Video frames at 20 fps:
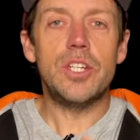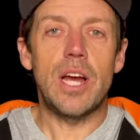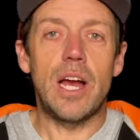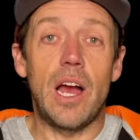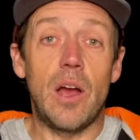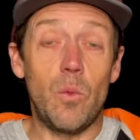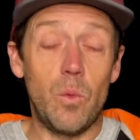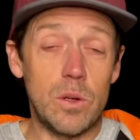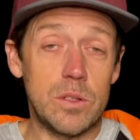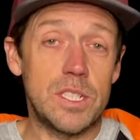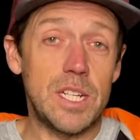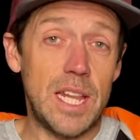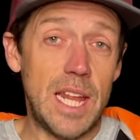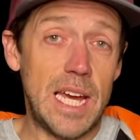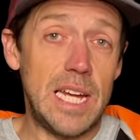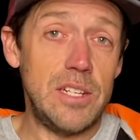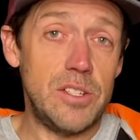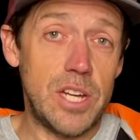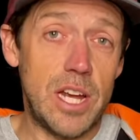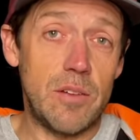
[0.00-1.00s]
I will say that
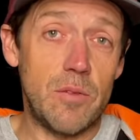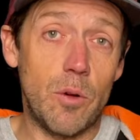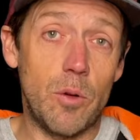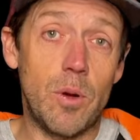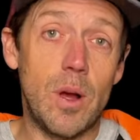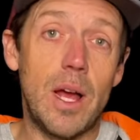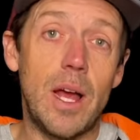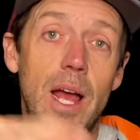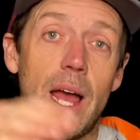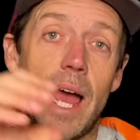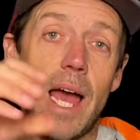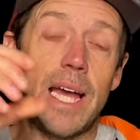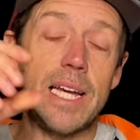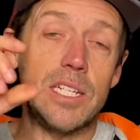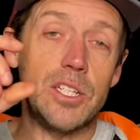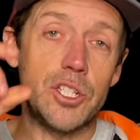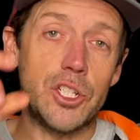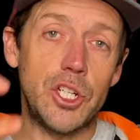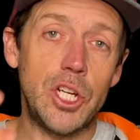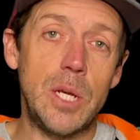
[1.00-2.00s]
in general, a
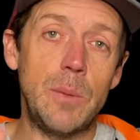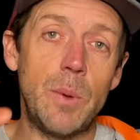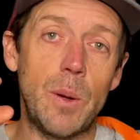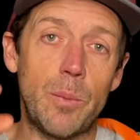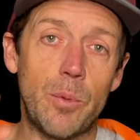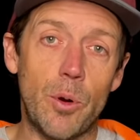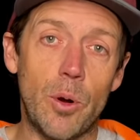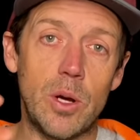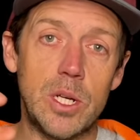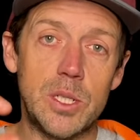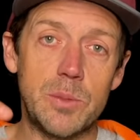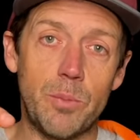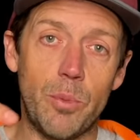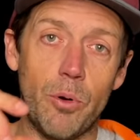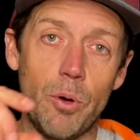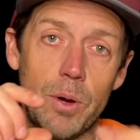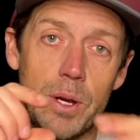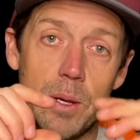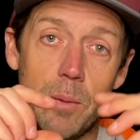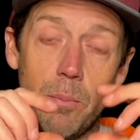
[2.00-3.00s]
cheaper price
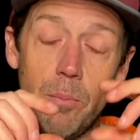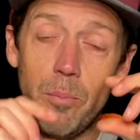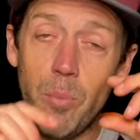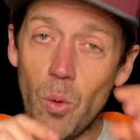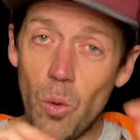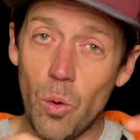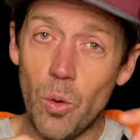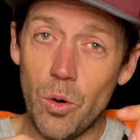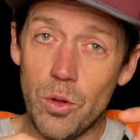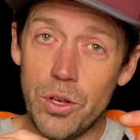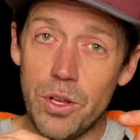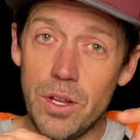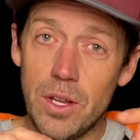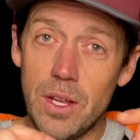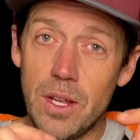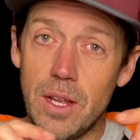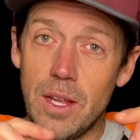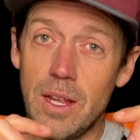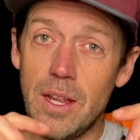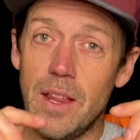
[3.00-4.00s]
point board
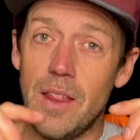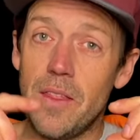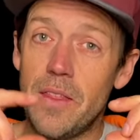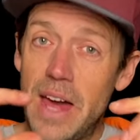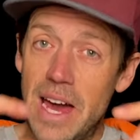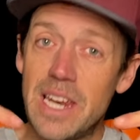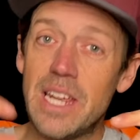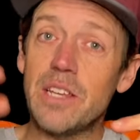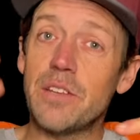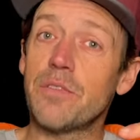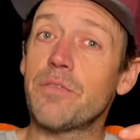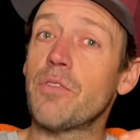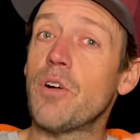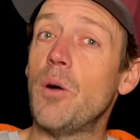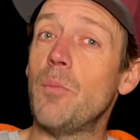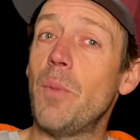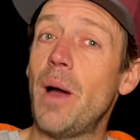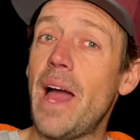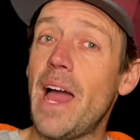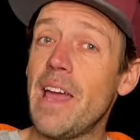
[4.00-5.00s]
that is
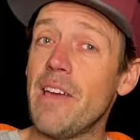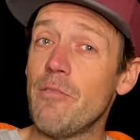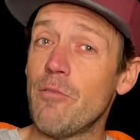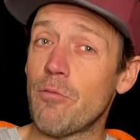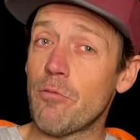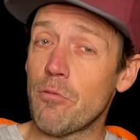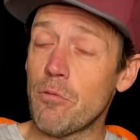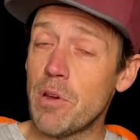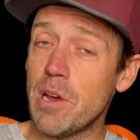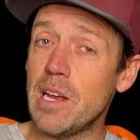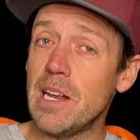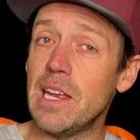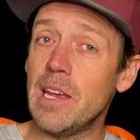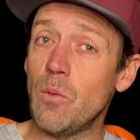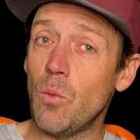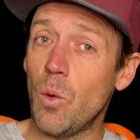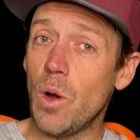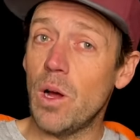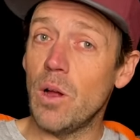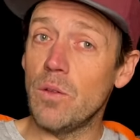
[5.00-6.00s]
from a really
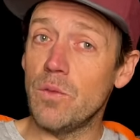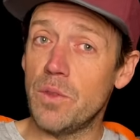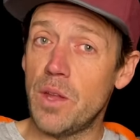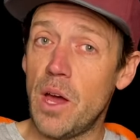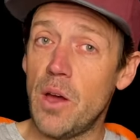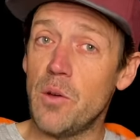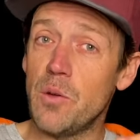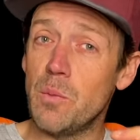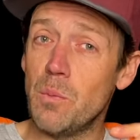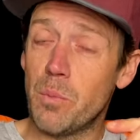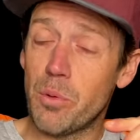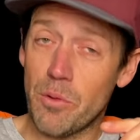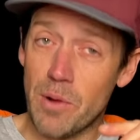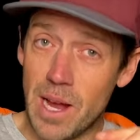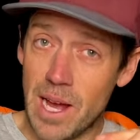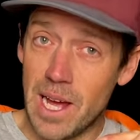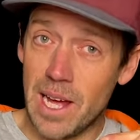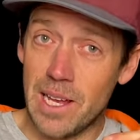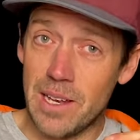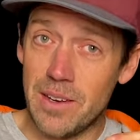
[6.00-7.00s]
well-known
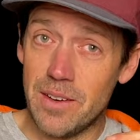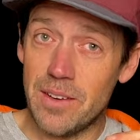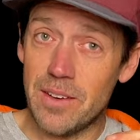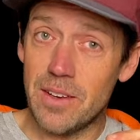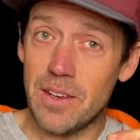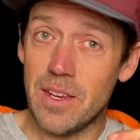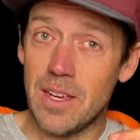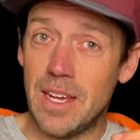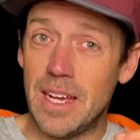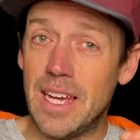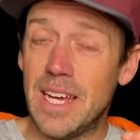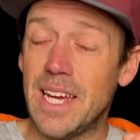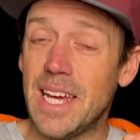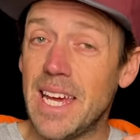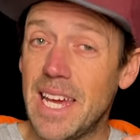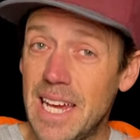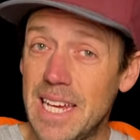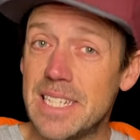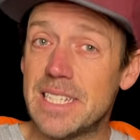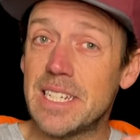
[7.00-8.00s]
brand
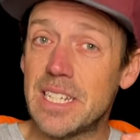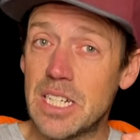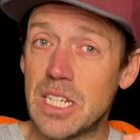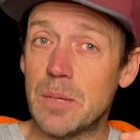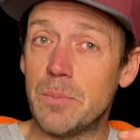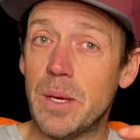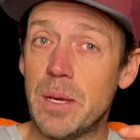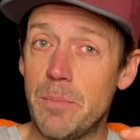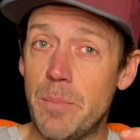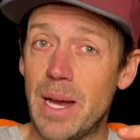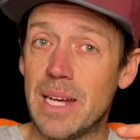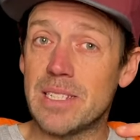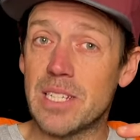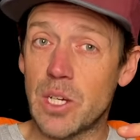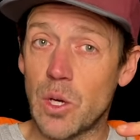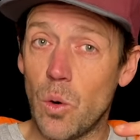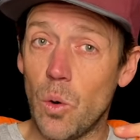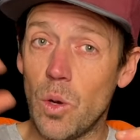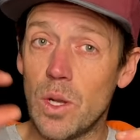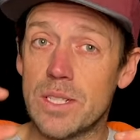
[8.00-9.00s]
is going to be better
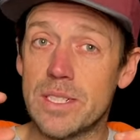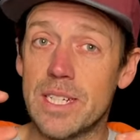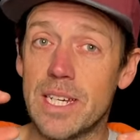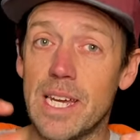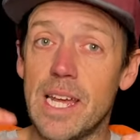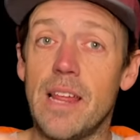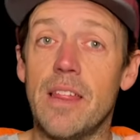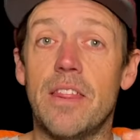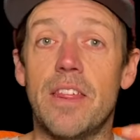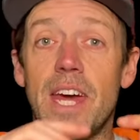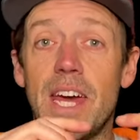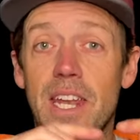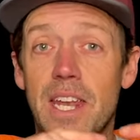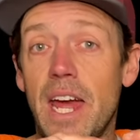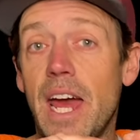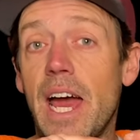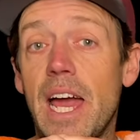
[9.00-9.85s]
quality than